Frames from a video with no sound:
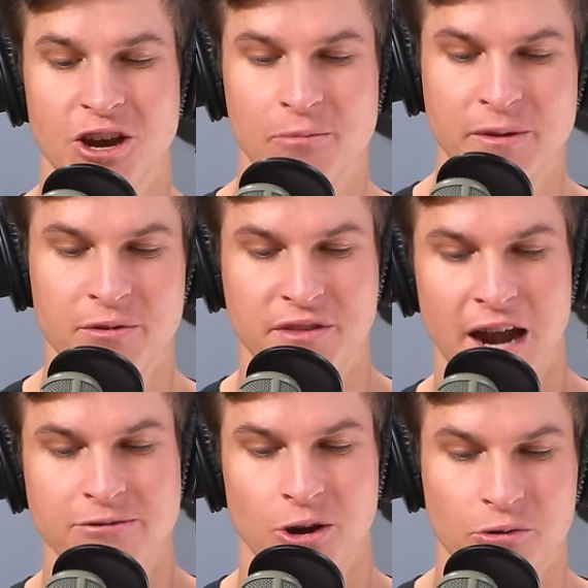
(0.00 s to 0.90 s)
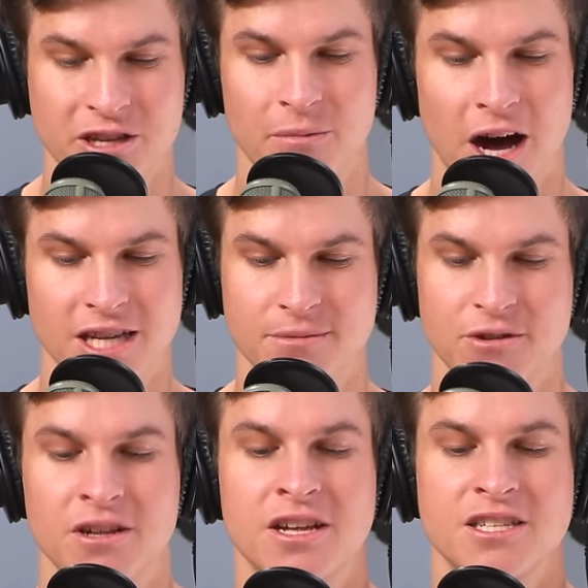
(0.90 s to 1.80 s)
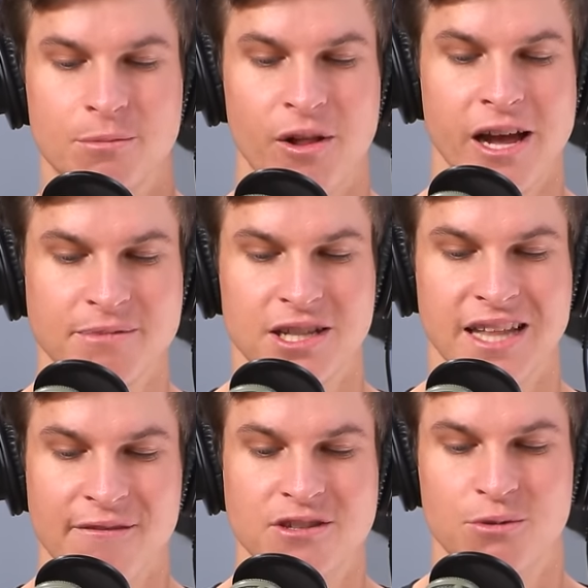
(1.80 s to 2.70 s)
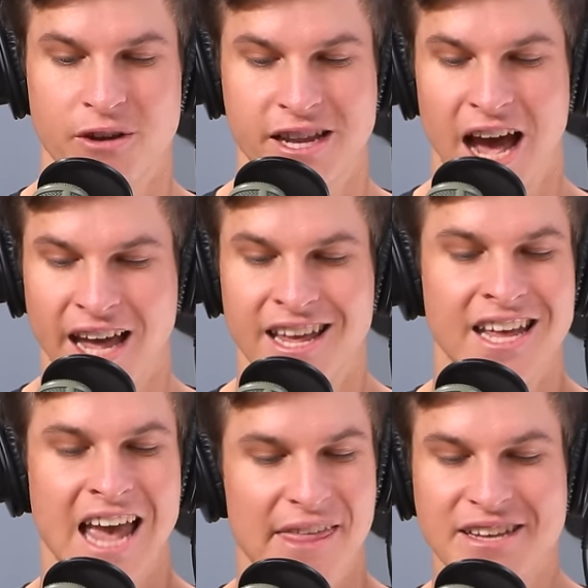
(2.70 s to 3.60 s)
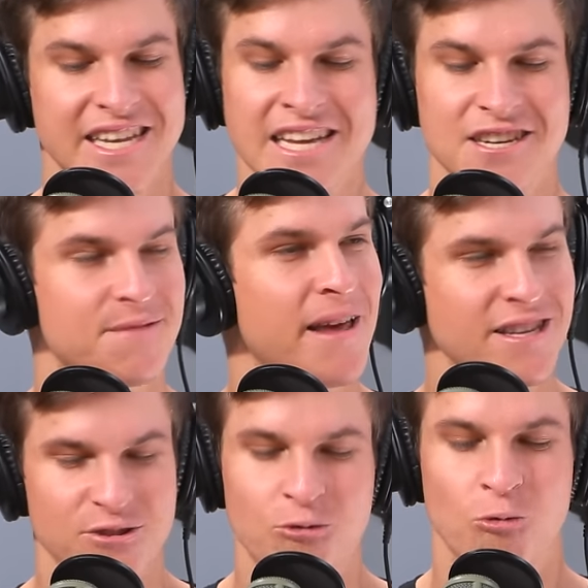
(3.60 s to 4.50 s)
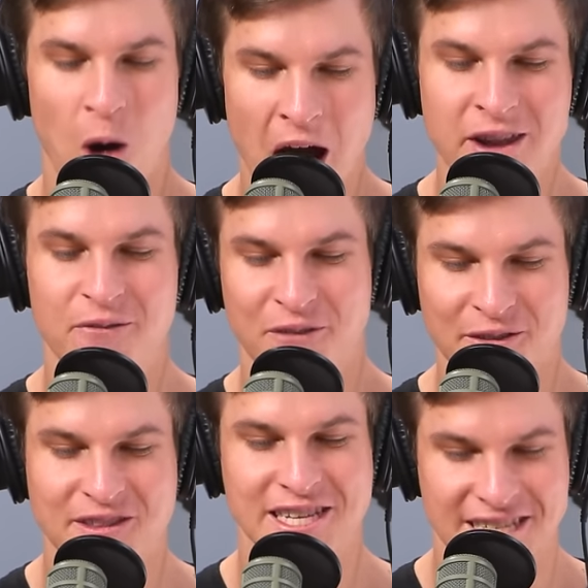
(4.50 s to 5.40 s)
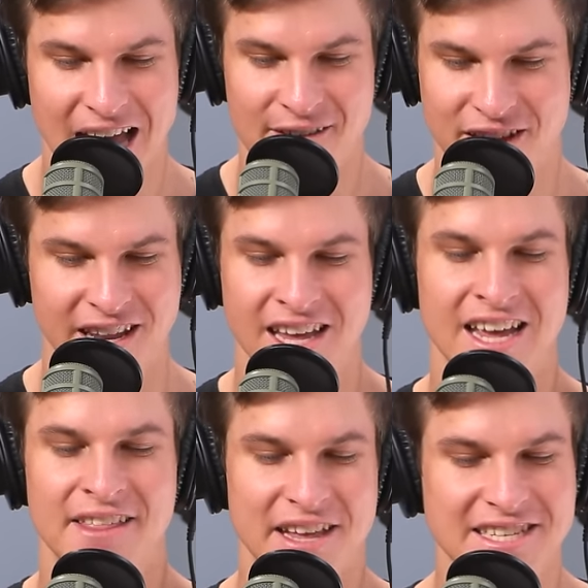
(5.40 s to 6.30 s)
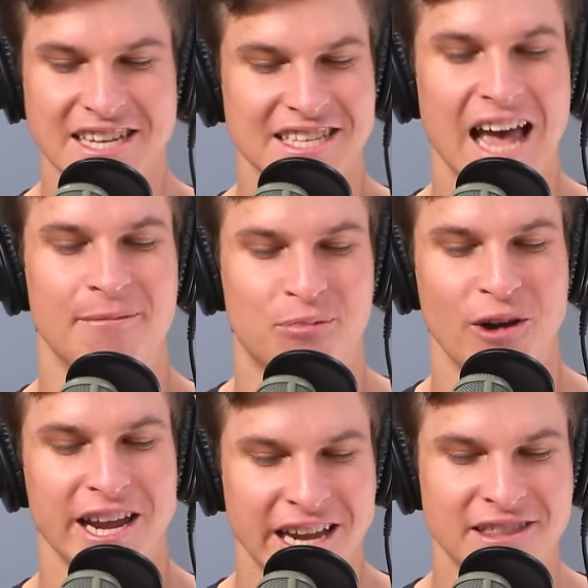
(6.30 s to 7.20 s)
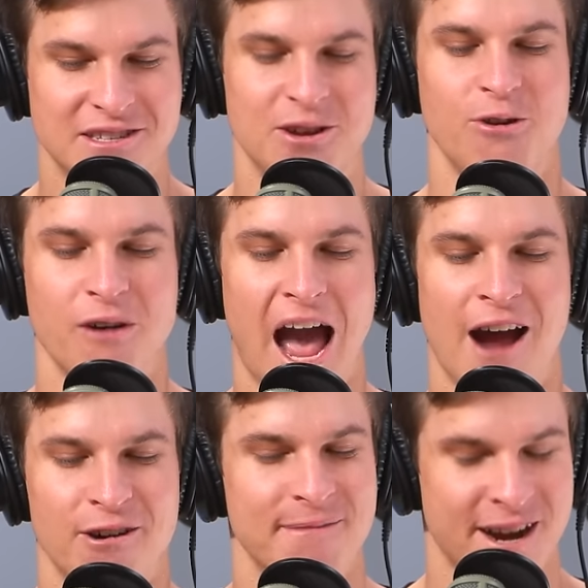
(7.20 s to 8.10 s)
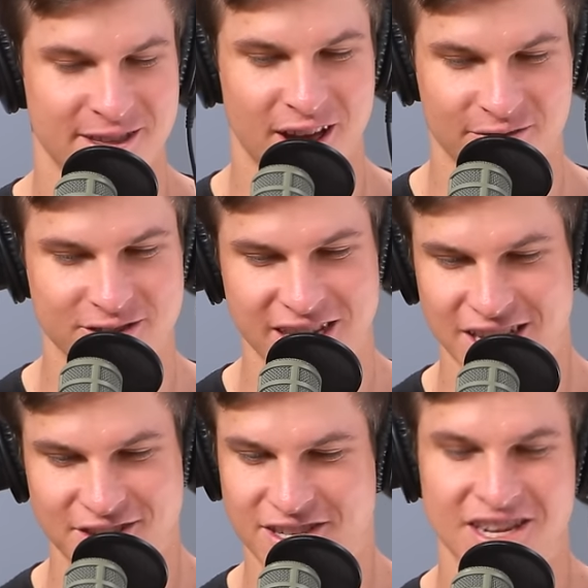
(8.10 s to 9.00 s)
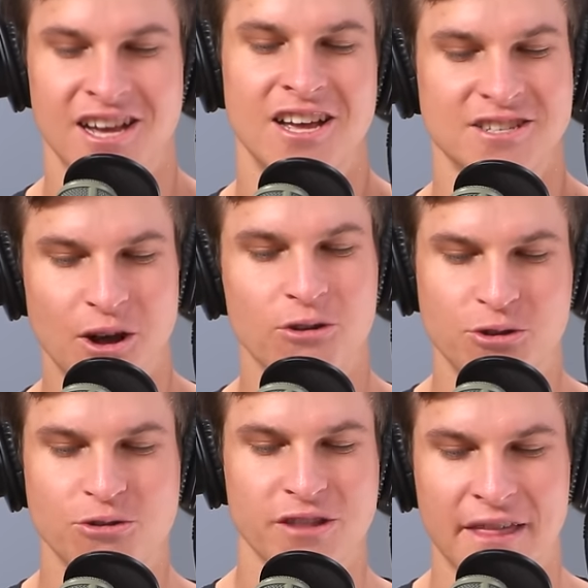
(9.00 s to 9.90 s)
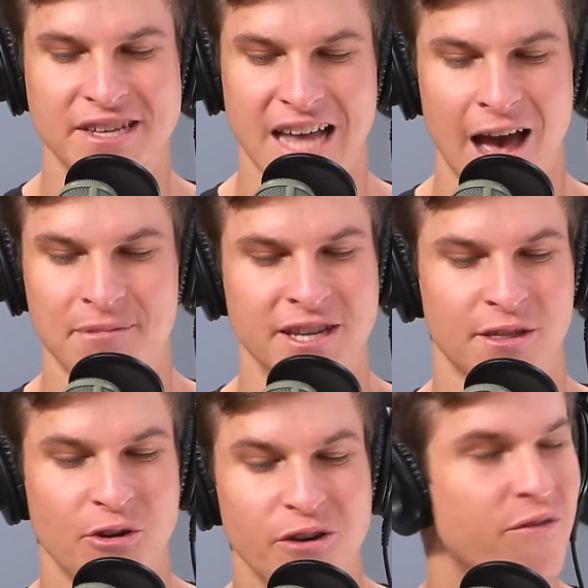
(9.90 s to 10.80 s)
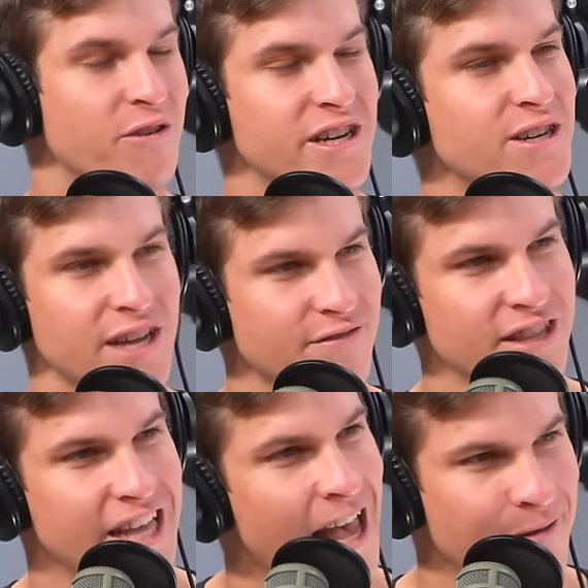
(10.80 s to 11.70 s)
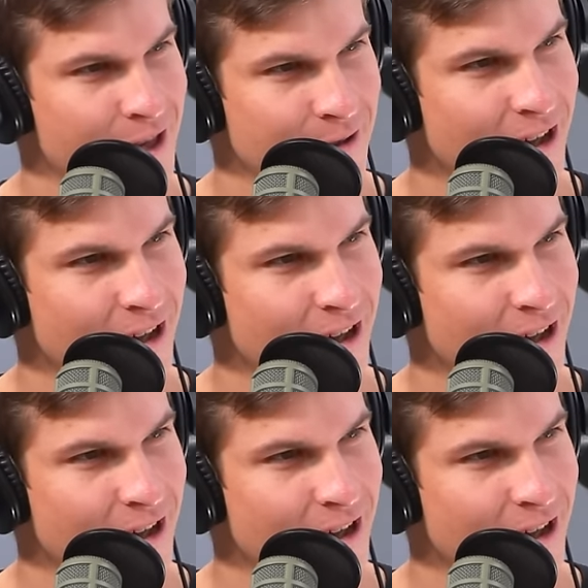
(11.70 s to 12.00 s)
ago, people thought it was only possible to play up to level 29, and this kid just made it to 157. This is like breaking the two hour marathon for Tetris. So cool that this happened 34 years after the game came